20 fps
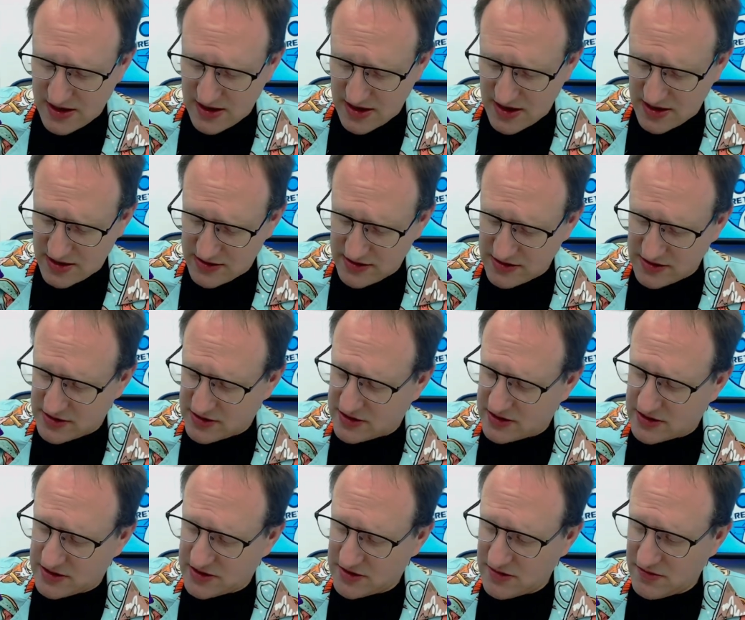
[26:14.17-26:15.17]
and
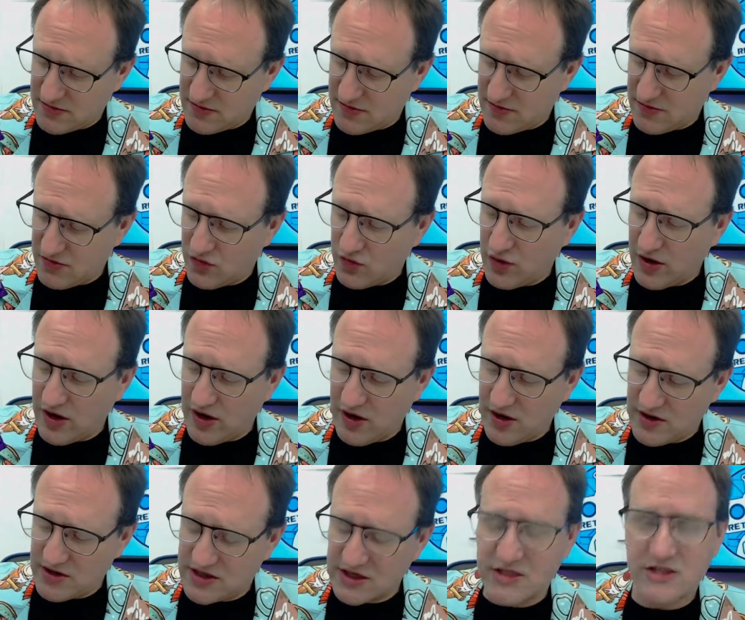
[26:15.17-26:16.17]

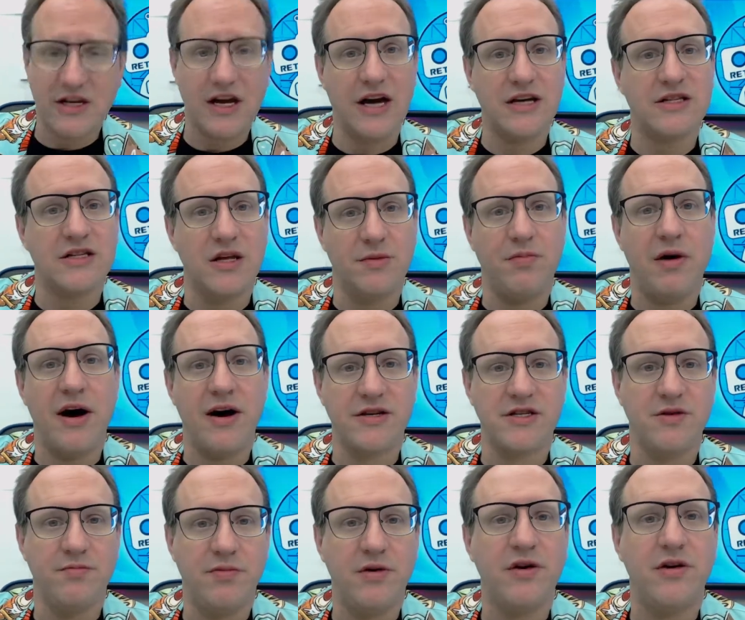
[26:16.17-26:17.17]
we discussed the
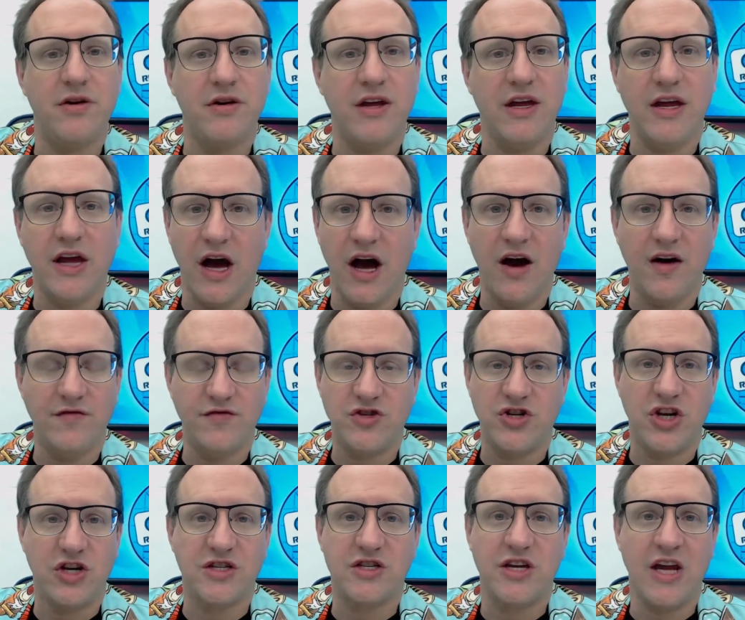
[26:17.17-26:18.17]
possibility of
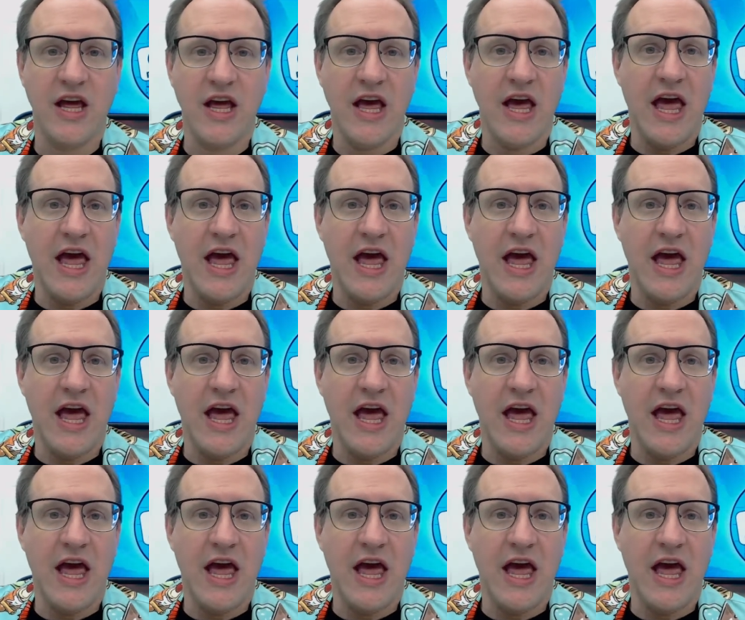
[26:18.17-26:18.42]
just